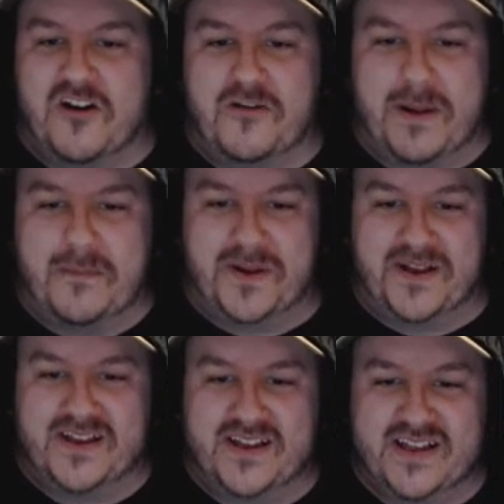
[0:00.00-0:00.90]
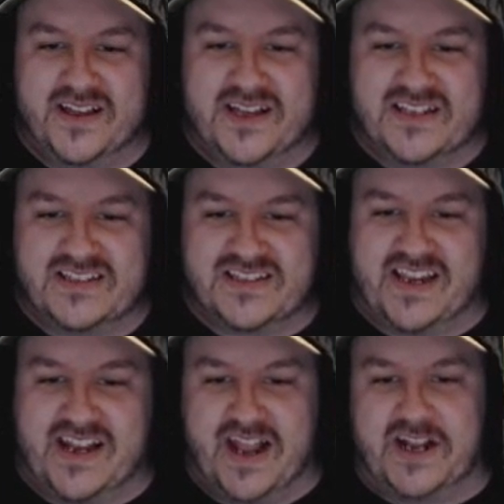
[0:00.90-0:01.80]
I remember
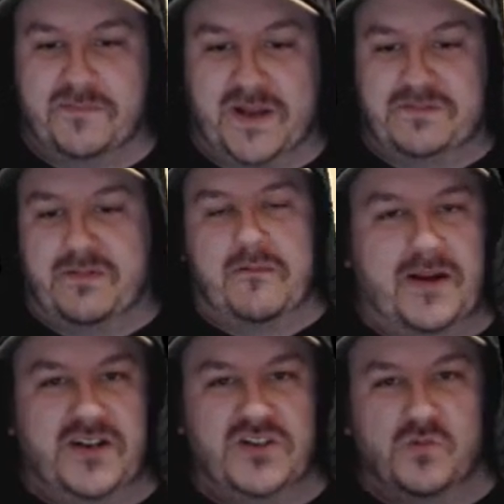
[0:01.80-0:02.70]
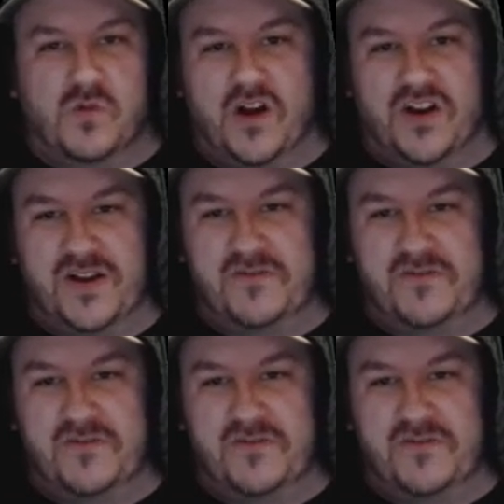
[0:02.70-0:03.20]
seeing it compared to Manager 1.